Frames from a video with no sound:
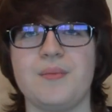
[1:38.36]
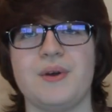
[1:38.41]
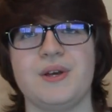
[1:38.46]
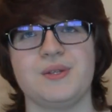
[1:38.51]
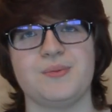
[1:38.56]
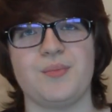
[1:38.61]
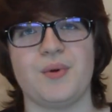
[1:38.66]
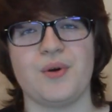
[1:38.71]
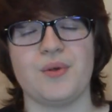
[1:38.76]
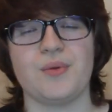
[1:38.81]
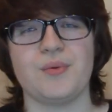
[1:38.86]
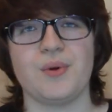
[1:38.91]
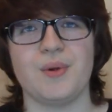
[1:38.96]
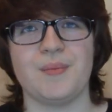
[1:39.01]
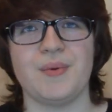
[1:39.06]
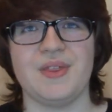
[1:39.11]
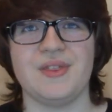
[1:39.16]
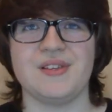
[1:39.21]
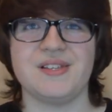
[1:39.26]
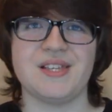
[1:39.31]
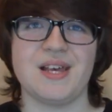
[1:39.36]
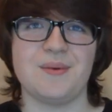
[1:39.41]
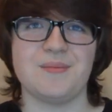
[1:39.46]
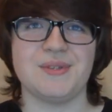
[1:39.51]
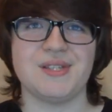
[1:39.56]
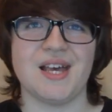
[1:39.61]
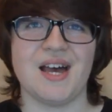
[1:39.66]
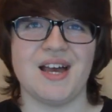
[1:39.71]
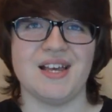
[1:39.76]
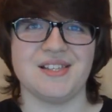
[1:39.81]
because both will be the same
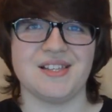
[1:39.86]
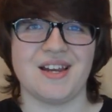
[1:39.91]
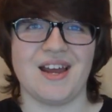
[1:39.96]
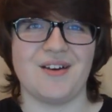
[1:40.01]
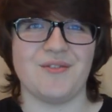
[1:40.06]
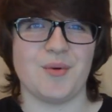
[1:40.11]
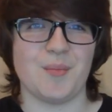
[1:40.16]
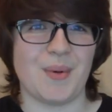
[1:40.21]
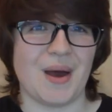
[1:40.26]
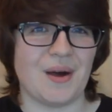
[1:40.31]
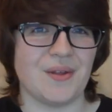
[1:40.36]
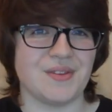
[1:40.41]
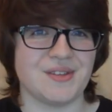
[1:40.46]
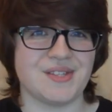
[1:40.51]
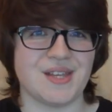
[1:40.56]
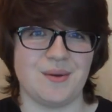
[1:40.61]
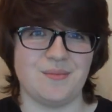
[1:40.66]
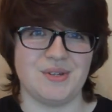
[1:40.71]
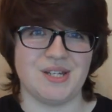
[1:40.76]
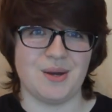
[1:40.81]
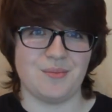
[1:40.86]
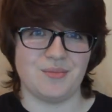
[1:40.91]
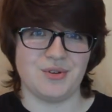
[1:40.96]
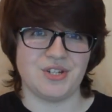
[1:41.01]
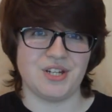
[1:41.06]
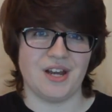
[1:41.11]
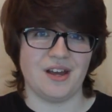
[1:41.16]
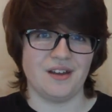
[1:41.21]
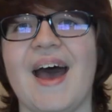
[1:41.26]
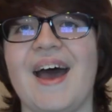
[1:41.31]
size and have about the same
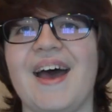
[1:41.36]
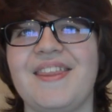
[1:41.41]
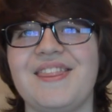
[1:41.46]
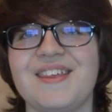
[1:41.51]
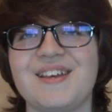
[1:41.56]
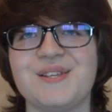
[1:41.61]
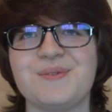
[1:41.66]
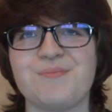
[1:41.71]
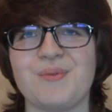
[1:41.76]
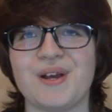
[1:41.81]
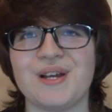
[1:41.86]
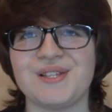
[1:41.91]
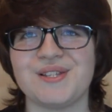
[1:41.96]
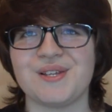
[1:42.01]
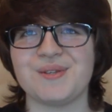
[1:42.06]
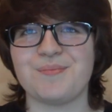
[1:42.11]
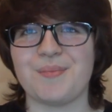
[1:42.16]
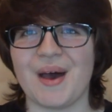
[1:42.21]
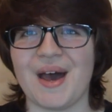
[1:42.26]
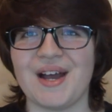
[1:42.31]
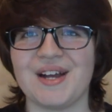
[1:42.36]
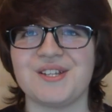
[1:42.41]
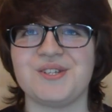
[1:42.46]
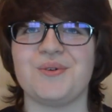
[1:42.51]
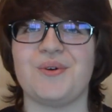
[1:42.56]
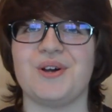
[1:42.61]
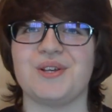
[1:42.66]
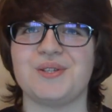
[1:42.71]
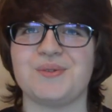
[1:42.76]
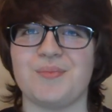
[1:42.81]
temperature. And this brings us back
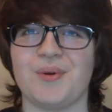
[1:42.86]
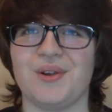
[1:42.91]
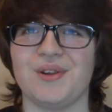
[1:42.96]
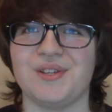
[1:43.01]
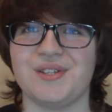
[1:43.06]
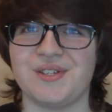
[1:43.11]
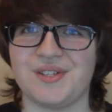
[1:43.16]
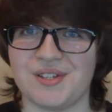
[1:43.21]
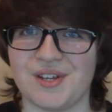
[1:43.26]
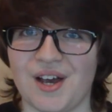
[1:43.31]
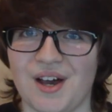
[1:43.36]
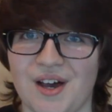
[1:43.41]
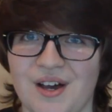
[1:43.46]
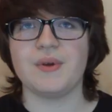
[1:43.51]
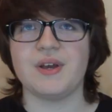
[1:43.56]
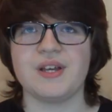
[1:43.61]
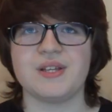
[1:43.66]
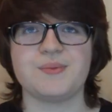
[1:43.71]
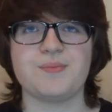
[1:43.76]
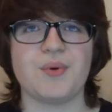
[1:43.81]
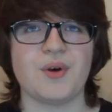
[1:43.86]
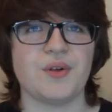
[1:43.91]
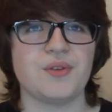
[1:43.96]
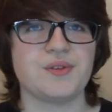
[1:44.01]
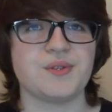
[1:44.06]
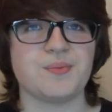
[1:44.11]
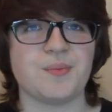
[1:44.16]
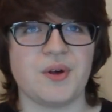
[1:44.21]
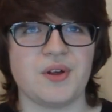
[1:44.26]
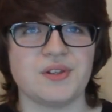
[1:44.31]
to our smallest star. Because
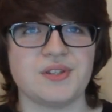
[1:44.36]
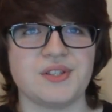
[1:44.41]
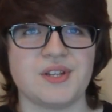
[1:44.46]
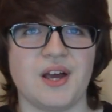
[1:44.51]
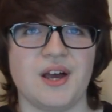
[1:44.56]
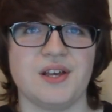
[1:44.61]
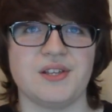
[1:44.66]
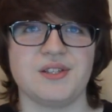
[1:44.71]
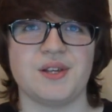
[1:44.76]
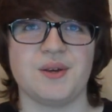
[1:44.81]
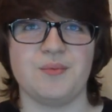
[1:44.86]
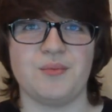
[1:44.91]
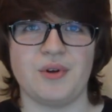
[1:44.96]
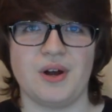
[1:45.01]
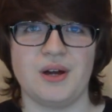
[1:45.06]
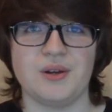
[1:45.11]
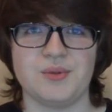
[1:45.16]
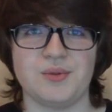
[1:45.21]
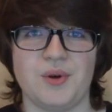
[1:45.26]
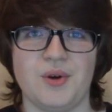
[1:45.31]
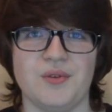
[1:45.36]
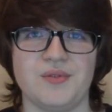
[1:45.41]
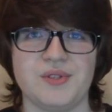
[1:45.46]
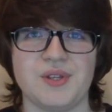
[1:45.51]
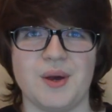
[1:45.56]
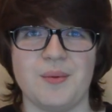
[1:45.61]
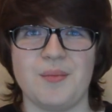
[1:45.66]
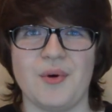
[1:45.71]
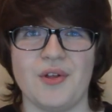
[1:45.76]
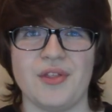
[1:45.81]
both small stars and brown dwarfs
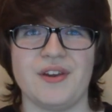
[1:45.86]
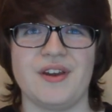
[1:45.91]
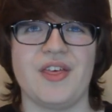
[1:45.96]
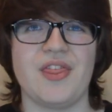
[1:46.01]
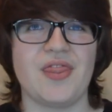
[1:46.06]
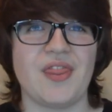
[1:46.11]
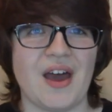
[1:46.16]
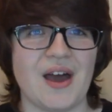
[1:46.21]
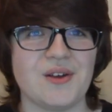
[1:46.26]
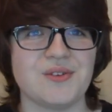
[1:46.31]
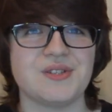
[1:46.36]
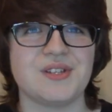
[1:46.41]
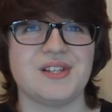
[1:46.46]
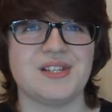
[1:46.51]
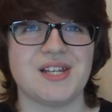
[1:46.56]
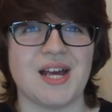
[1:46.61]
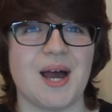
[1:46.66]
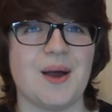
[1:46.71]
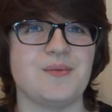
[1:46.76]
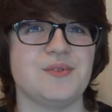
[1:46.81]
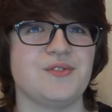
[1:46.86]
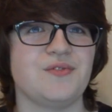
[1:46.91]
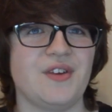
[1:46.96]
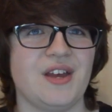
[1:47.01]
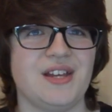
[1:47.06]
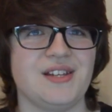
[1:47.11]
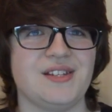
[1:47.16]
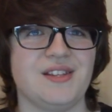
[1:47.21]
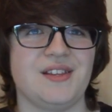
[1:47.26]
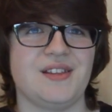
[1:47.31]
are more than 1,000 times
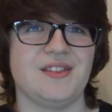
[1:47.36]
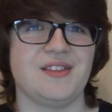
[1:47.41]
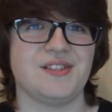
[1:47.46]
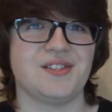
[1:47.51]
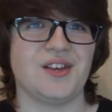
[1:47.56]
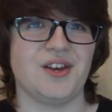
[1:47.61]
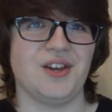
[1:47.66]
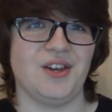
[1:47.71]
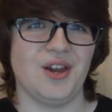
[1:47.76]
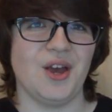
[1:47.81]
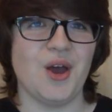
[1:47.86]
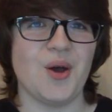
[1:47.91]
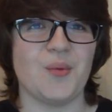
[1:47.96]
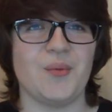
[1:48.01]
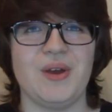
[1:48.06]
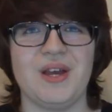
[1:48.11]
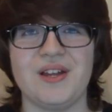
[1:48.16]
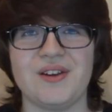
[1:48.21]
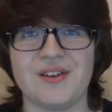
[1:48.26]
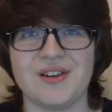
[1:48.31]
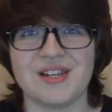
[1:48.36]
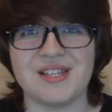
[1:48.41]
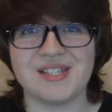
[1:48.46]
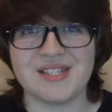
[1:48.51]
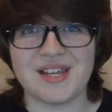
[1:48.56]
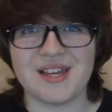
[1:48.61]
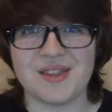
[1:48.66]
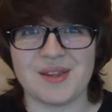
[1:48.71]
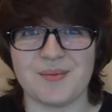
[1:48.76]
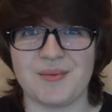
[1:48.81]
fainter than the Sun, we can only
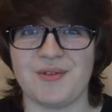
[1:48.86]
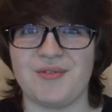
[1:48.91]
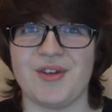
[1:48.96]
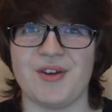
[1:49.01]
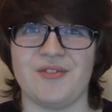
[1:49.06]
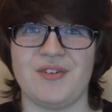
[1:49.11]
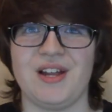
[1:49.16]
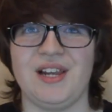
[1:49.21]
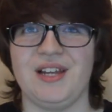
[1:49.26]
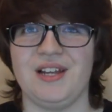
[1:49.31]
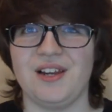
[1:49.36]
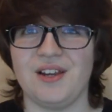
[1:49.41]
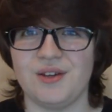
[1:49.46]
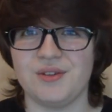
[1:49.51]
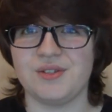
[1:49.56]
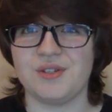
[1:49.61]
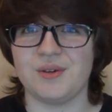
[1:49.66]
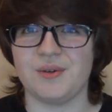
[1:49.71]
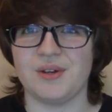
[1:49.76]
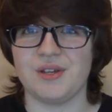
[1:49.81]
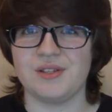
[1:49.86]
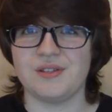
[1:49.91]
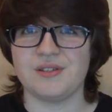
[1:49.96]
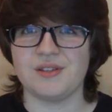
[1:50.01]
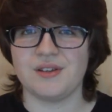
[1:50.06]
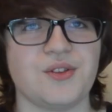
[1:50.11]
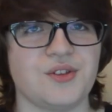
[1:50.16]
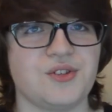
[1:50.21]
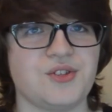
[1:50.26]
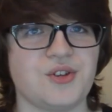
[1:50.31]
see them if they're really close to us.
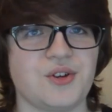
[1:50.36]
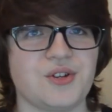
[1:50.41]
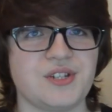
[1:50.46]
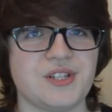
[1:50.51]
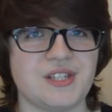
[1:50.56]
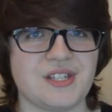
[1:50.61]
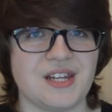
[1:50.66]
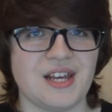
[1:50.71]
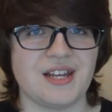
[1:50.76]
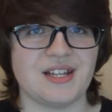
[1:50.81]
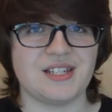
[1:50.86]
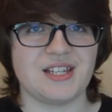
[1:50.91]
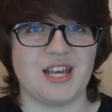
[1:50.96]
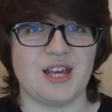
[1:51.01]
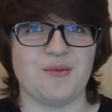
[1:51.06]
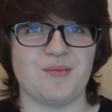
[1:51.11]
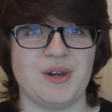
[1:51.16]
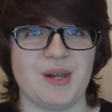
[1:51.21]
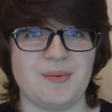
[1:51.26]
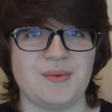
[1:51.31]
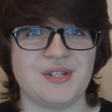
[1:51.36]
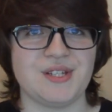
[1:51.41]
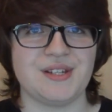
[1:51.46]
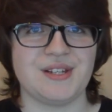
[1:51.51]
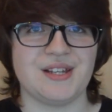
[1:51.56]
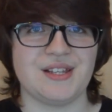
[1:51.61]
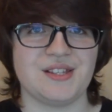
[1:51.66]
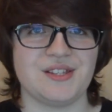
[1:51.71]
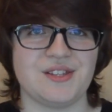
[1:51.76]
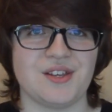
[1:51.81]
So the Georgia State team
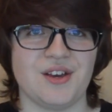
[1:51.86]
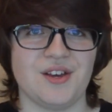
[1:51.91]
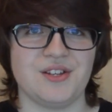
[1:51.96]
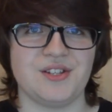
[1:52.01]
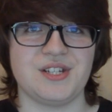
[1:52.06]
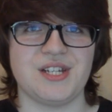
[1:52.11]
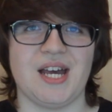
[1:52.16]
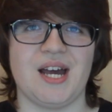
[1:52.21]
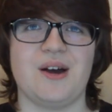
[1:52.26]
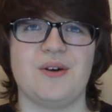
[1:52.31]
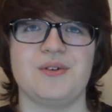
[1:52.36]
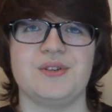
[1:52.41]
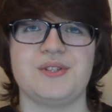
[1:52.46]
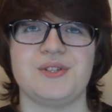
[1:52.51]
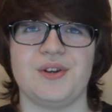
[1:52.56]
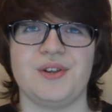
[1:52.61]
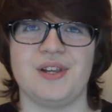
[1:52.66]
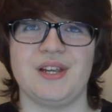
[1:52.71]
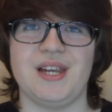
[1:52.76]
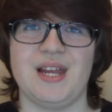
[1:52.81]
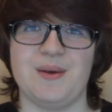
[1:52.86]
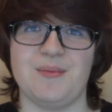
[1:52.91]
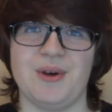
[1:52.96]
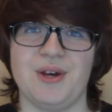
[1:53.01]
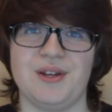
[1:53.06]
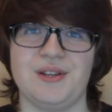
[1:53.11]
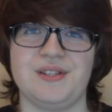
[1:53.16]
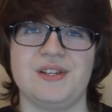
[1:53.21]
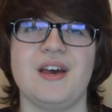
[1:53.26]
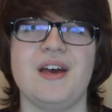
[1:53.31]
limited its search to our solar
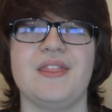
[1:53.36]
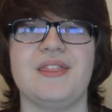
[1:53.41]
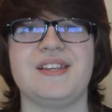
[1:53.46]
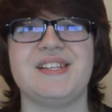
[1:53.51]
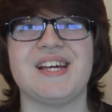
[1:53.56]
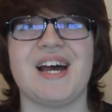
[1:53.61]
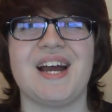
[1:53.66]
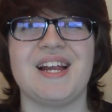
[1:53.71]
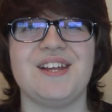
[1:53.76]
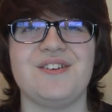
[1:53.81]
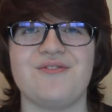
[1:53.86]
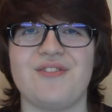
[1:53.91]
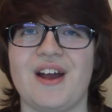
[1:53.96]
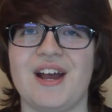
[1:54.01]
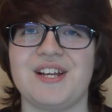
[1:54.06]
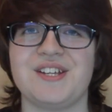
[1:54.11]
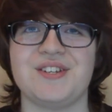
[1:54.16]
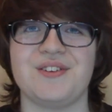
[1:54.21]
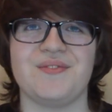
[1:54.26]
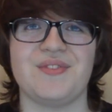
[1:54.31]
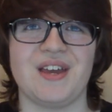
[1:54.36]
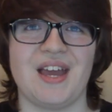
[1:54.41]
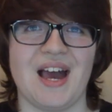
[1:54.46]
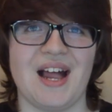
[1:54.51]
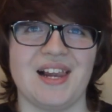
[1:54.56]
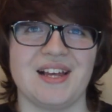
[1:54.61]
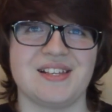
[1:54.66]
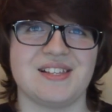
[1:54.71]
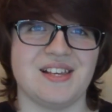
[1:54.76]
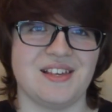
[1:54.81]
neighbourhood, the tiny fraction of the
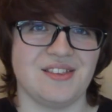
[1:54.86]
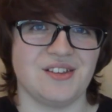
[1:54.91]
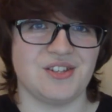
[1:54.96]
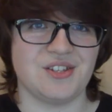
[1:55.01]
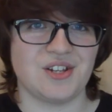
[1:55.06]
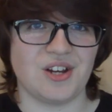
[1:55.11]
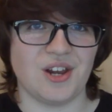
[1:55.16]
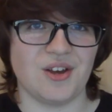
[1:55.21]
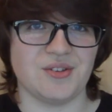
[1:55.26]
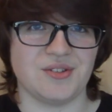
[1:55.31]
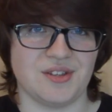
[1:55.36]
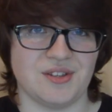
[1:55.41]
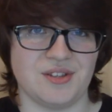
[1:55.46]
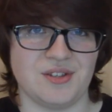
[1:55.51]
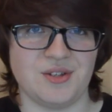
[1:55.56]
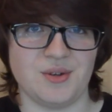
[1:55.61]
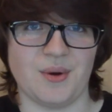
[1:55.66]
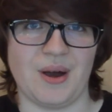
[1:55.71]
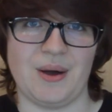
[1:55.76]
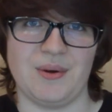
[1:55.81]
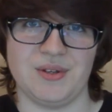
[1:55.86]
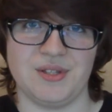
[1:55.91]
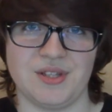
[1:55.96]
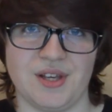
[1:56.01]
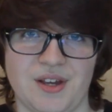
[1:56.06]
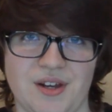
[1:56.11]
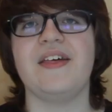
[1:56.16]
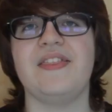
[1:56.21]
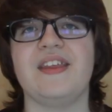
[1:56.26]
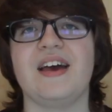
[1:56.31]
galaxy that's closest to our
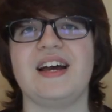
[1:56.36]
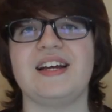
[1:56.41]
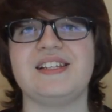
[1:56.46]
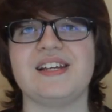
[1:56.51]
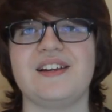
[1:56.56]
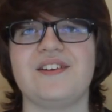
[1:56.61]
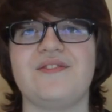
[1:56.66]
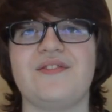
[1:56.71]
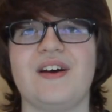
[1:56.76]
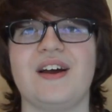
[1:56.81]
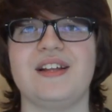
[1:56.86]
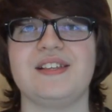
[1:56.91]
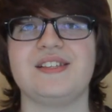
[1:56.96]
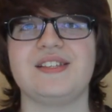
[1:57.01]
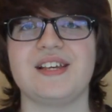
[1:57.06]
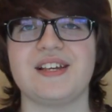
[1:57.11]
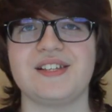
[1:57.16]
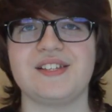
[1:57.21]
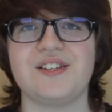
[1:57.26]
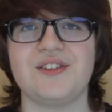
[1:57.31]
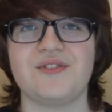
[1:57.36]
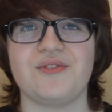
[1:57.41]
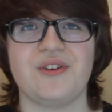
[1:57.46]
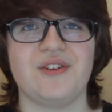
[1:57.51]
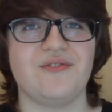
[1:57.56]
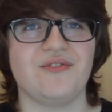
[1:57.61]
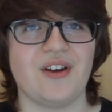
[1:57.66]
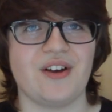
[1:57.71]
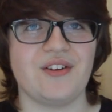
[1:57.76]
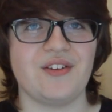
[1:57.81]
Sun, and they identified
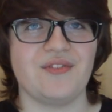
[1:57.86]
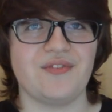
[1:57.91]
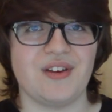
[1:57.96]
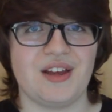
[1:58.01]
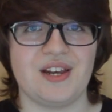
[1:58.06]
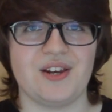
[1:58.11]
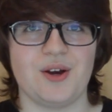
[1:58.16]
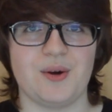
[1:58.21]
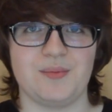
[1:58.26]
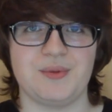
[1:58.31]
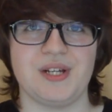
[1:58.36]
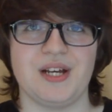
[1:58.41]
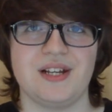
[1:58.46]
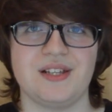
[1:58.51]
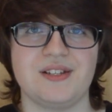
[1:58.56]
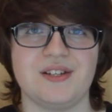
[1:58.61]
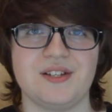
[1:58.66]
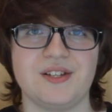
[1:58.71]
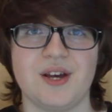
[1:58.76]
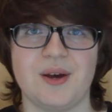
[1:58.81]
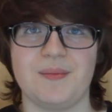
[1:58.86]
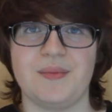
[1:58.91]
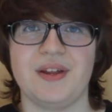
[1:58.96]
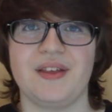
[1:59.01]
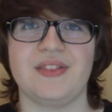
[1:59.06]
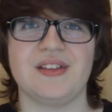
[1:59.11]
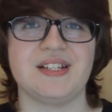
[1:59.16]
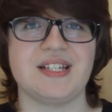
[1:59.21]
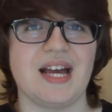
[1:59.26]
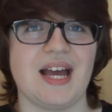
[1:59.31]
63 very faint objects,
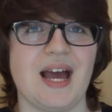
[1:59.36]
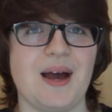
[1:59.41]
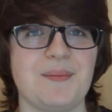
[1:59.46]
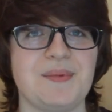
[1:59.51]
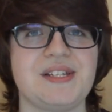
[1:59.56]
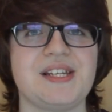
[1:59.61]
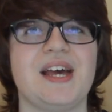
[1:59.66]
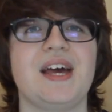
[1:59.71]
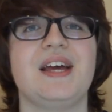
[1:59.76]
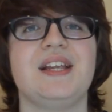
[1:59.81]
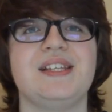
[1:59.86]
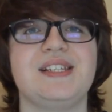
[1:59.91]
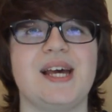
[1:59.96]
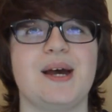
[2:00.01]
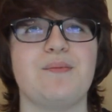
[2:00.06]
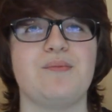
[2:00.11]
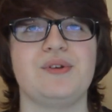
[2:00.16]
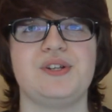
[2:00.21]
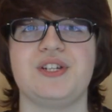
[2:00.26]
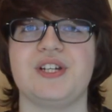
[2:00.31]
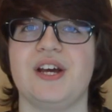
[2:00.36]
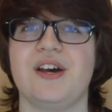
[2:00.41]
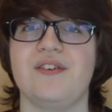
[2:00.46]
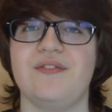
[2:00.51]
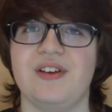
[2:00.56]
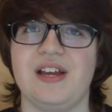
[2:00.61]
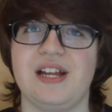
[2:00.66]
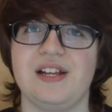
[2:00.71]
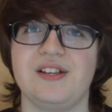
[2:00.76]
determining the diameter and temperature of